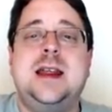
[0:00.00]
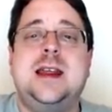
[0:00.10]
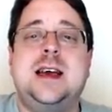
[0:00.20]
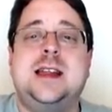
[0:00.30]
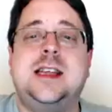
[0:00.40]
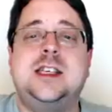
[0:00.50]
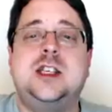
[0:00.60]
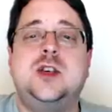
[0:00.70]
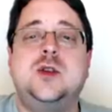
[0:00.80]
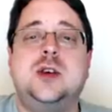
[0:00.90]
that these
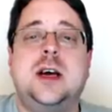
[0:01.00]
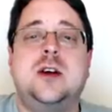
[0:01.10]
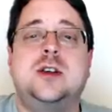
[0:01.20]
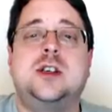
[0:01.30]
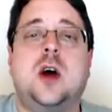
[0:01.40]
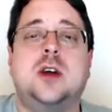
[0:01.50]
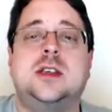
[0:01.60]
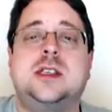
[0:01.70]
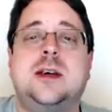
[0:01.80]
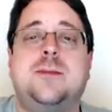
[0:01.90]
two layers are
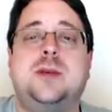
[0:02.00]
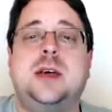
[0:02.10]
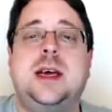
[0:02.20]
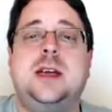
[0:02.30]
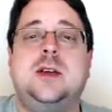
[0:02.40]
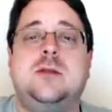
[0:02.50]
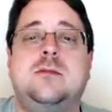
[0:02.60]
simply